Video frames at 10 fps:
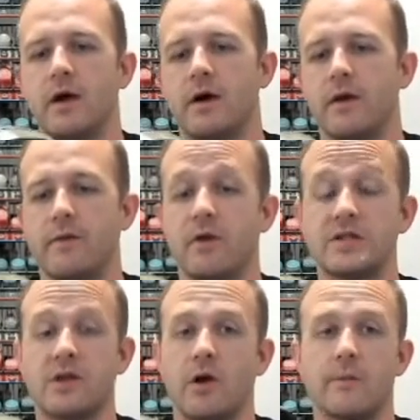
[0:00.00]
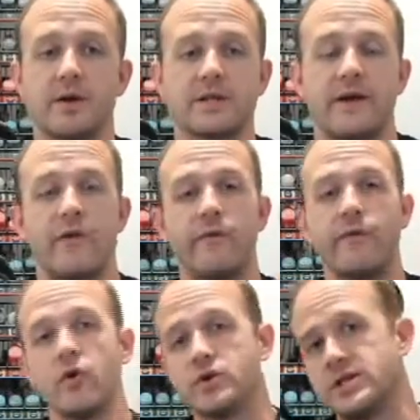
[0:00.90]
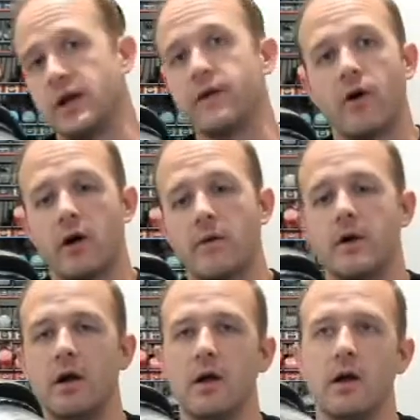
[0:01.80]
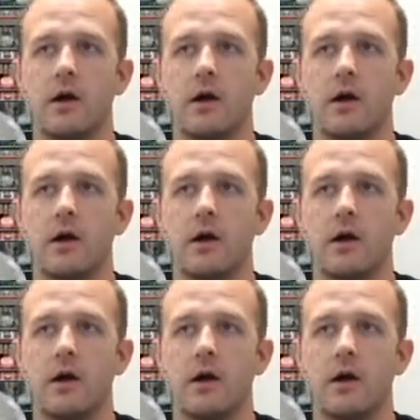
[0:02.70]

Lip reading: the rest of the armor, because I have a full set of armor,